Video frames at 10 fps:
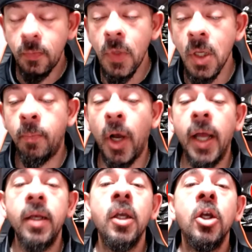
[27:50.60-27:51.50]
But
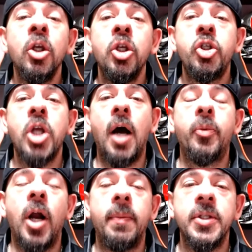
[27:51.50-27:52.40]
Chop
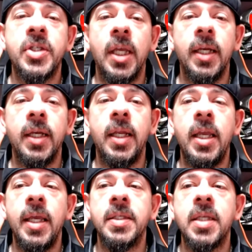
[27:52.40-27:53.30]
Robinson
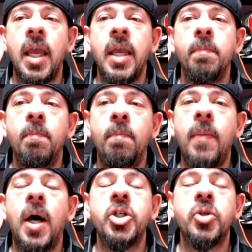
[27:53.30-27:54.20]
is a
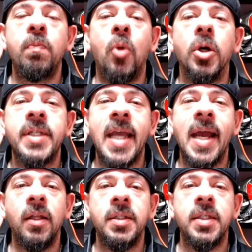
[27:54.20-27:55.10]
much more
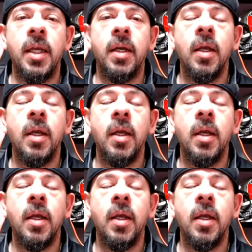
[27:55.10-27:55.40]
talented,